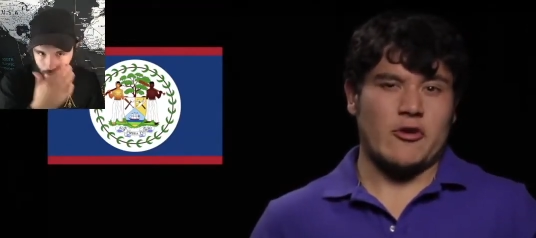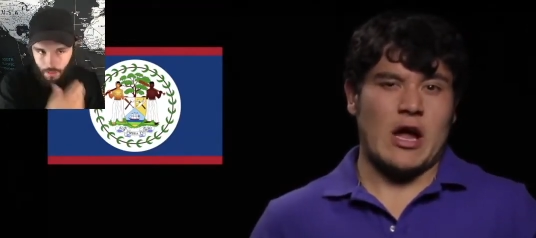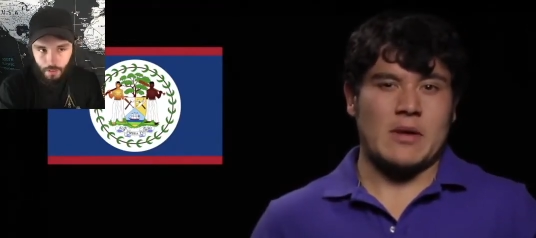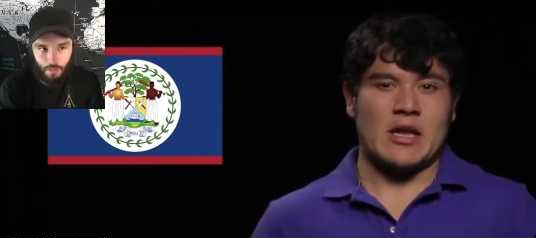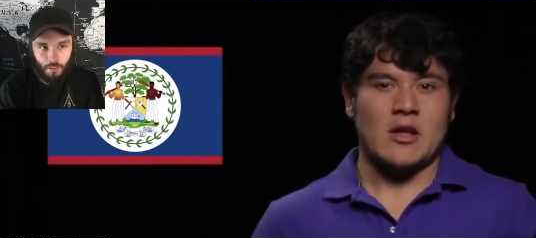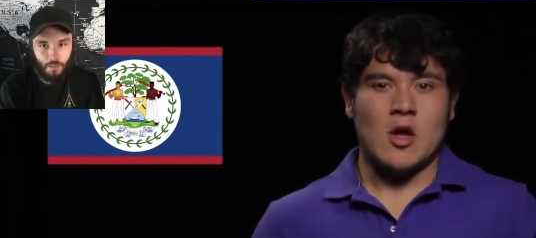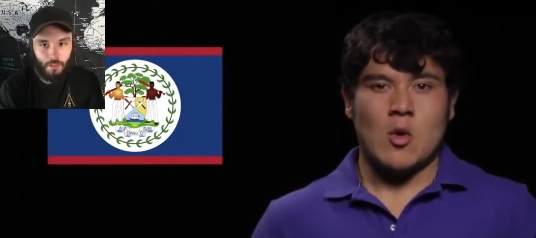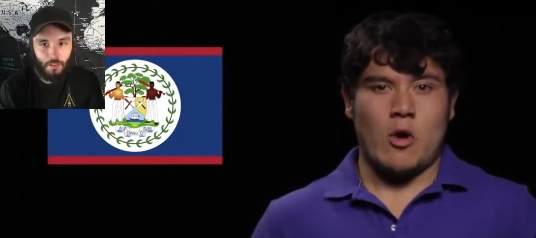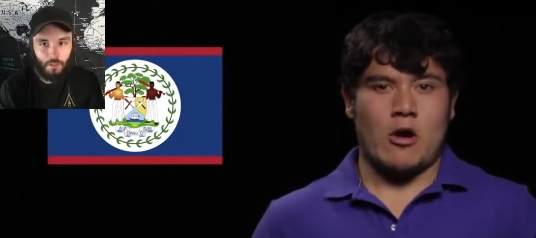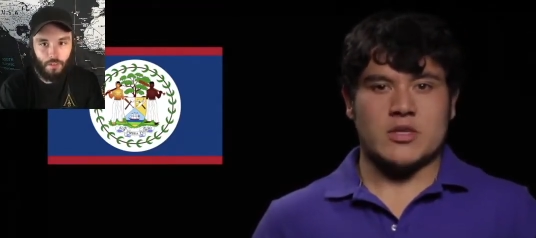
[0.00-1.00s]
Speaker 1: I mean,
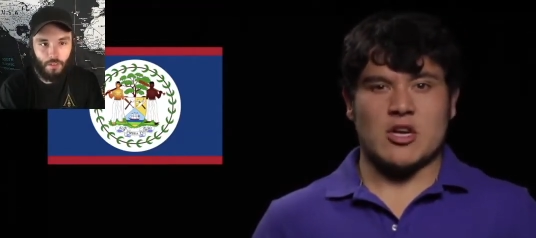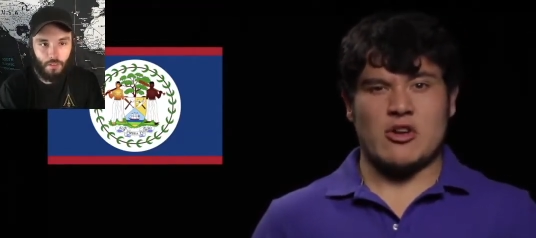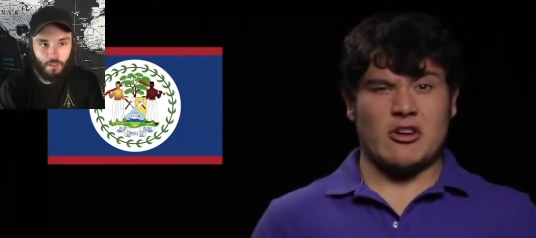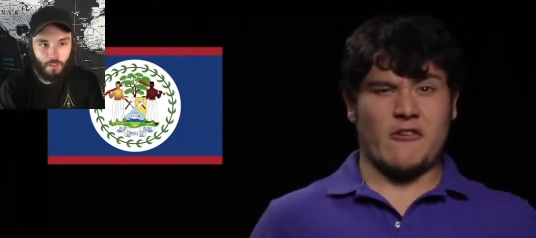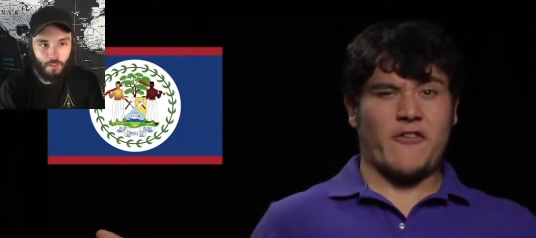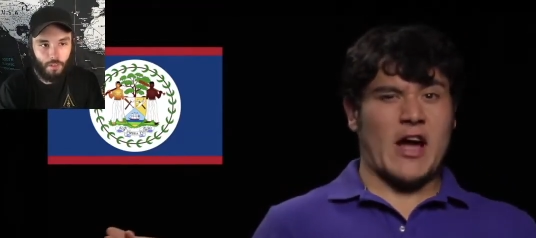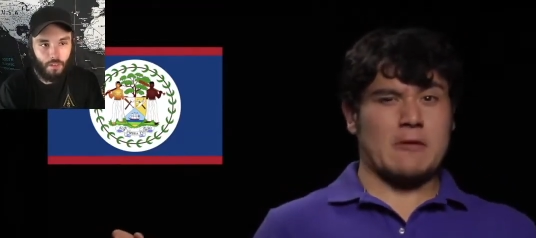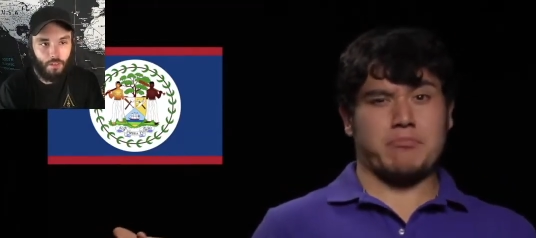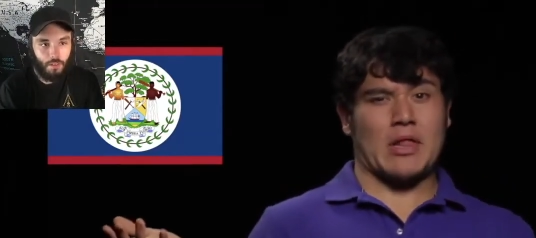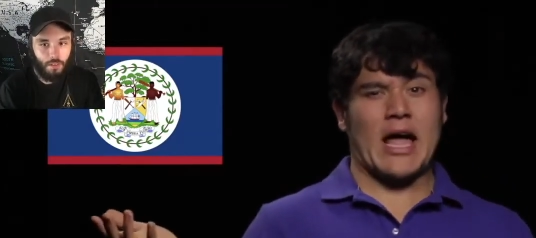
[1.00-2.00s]
where else are you going to
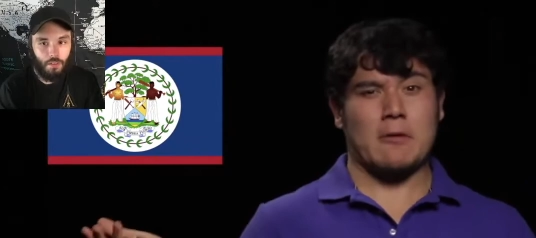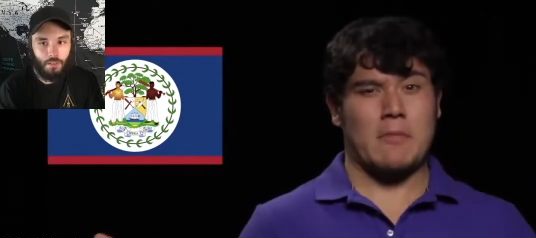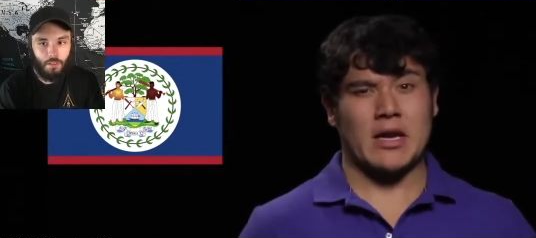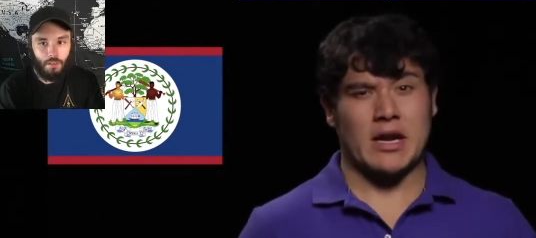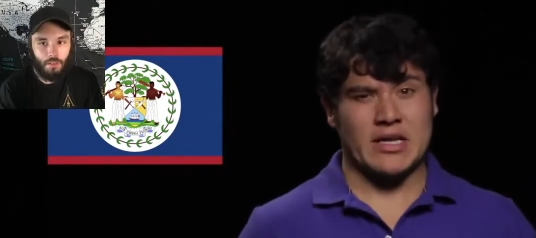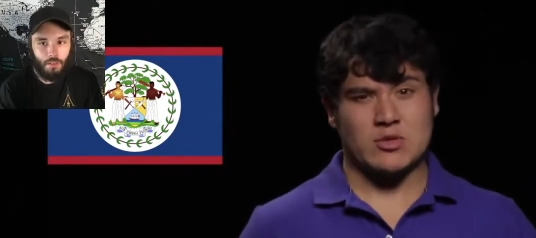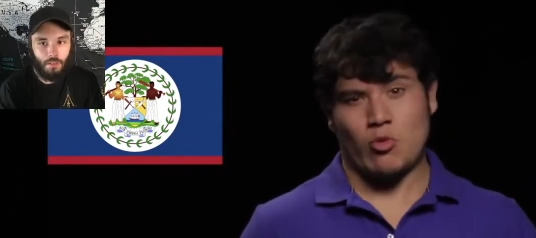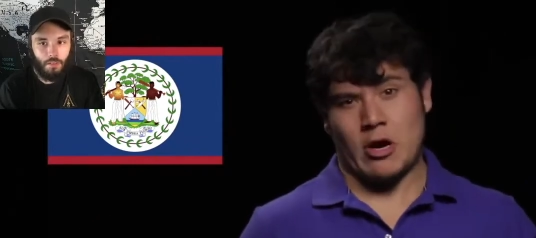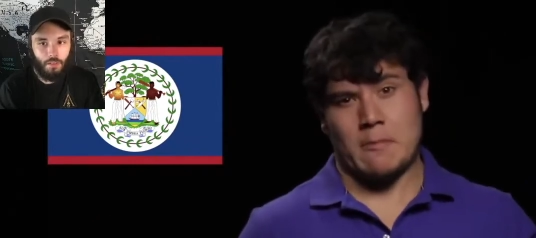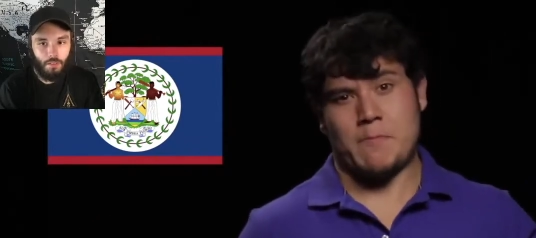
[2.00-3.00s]
find black Mennonites
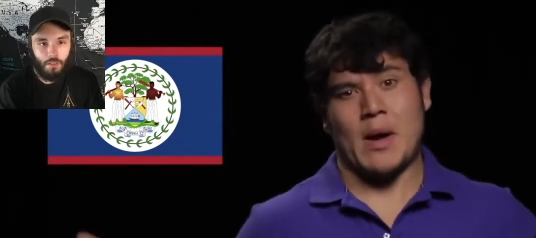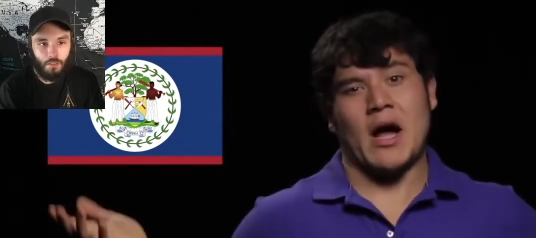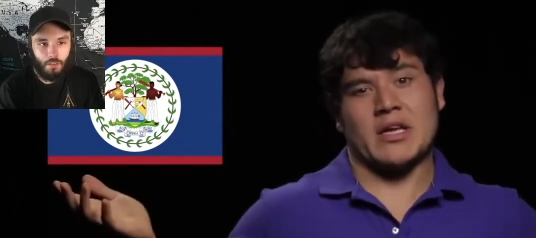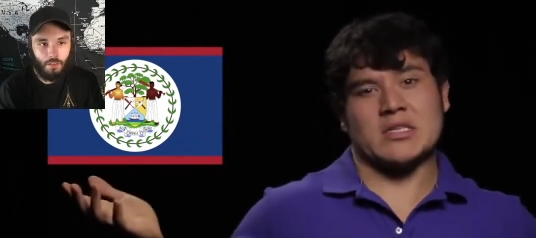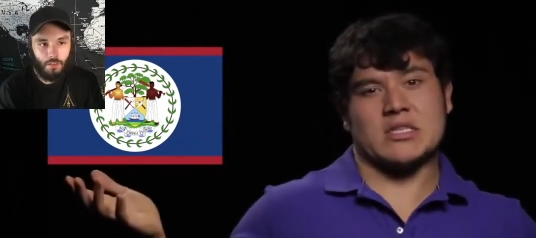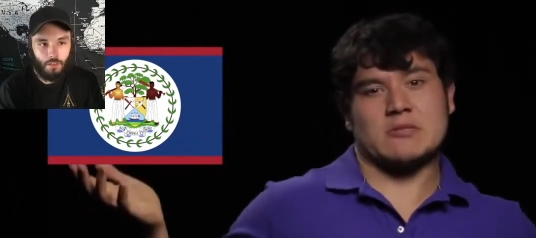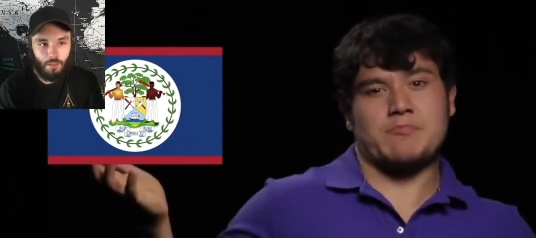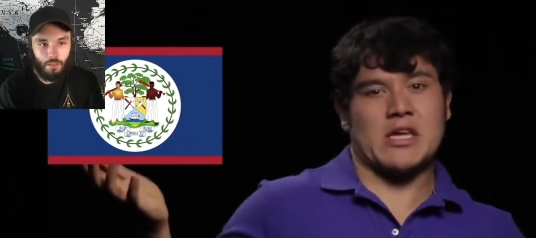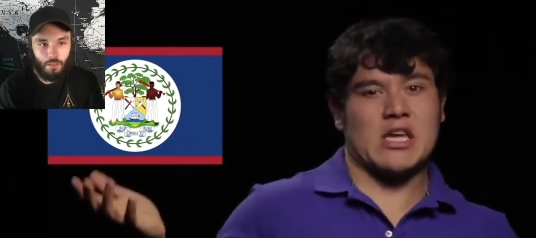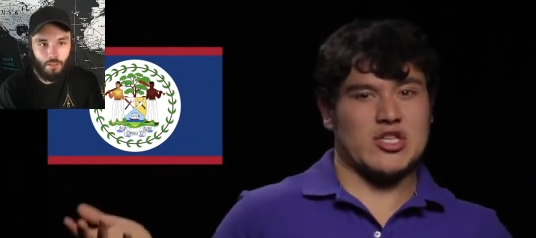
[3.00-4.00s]
wearing bonnets,
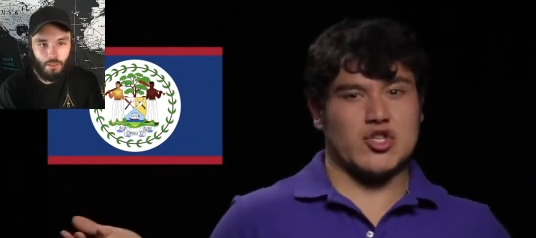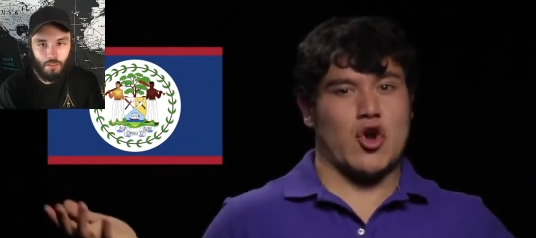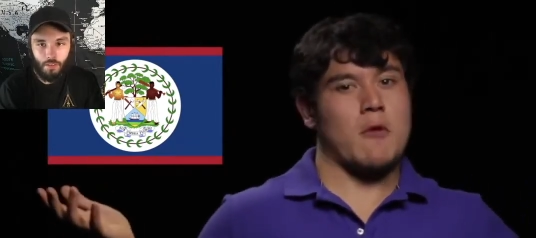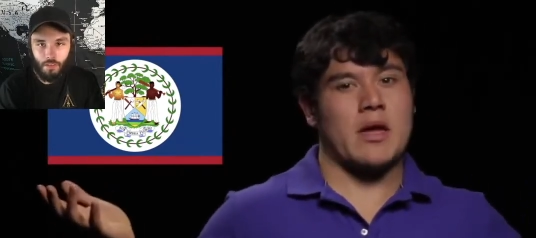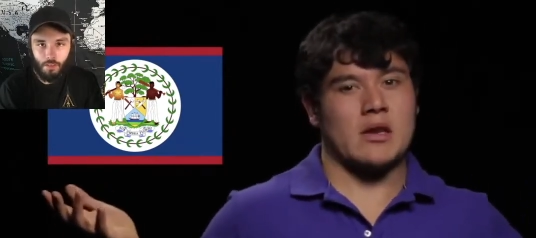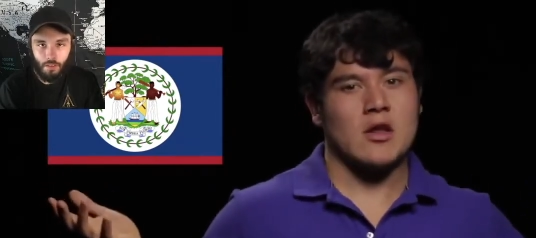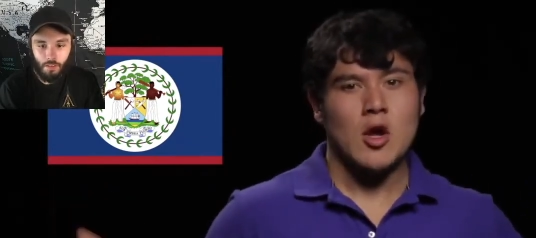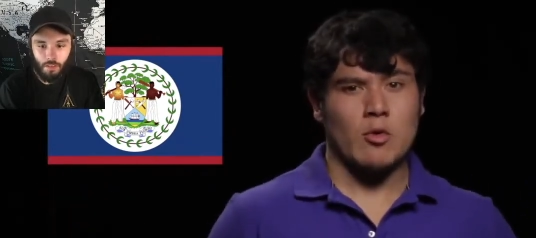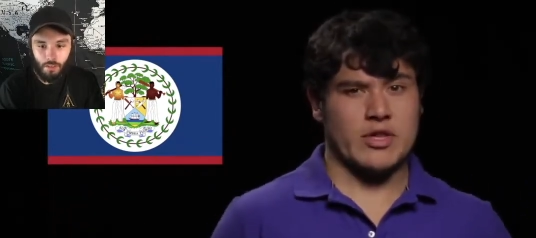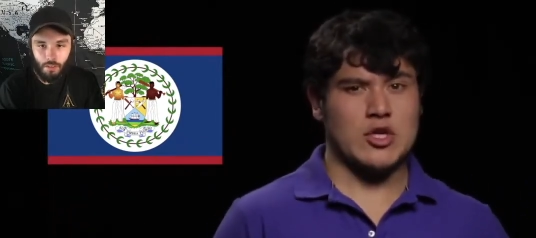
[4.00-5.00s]
speaking German,
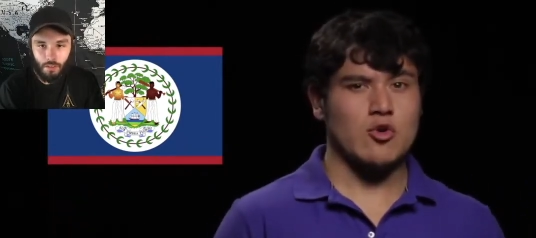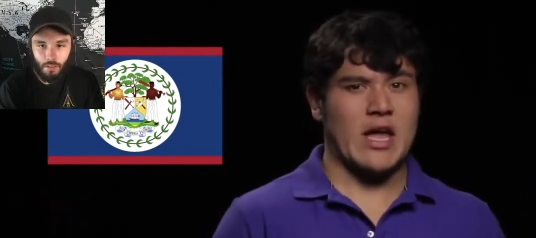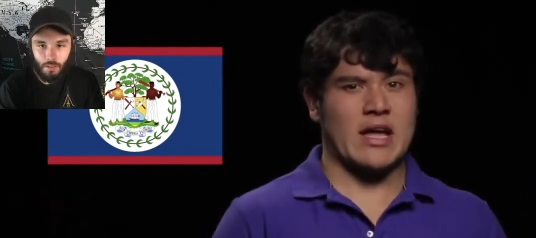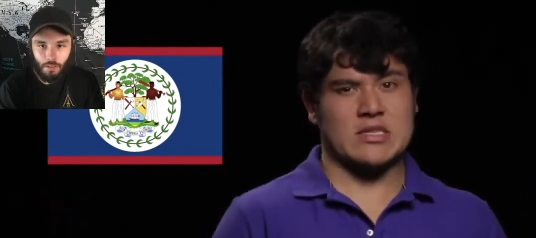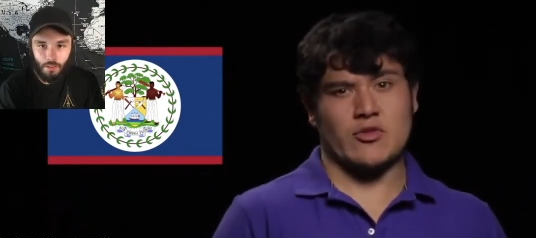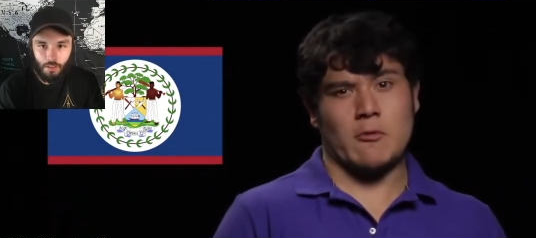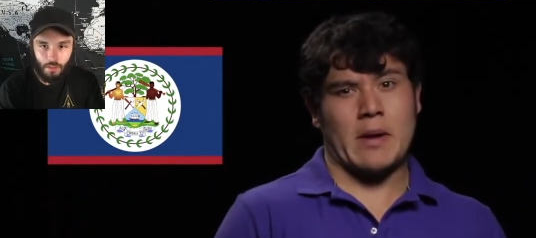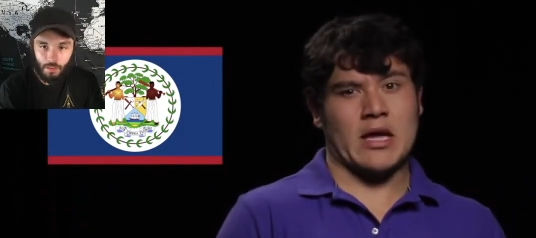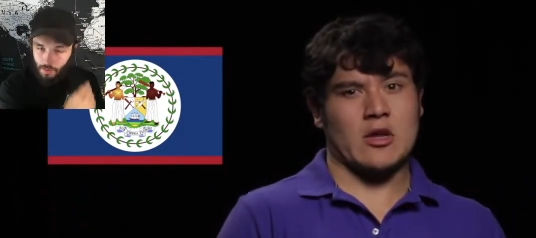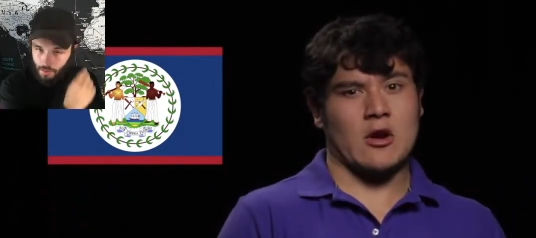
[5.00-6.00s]
with toucans in their
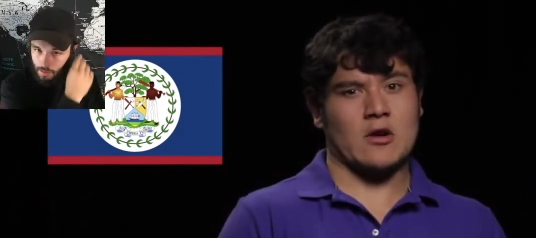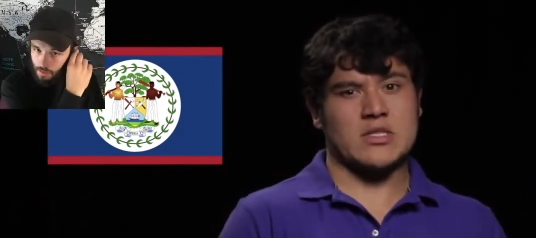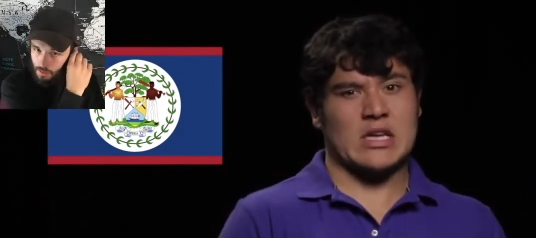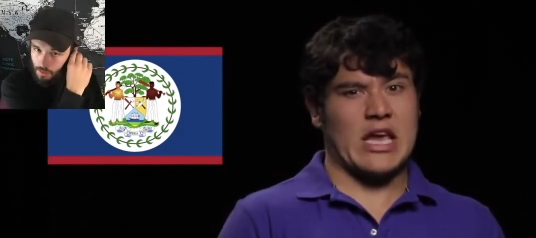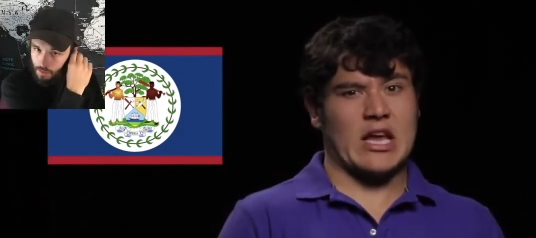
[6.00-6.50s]
backyards, and